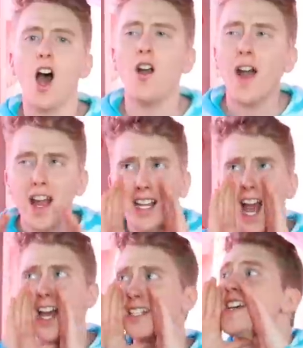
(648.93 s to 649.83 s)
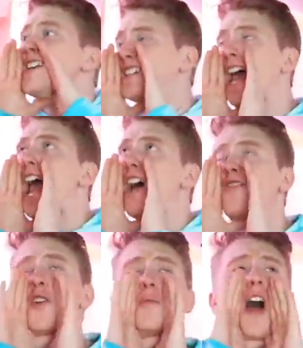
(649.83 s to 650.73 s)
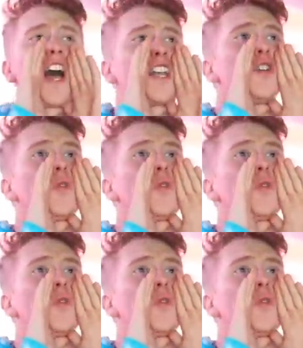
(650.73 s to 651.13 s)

All right, guys, is everybody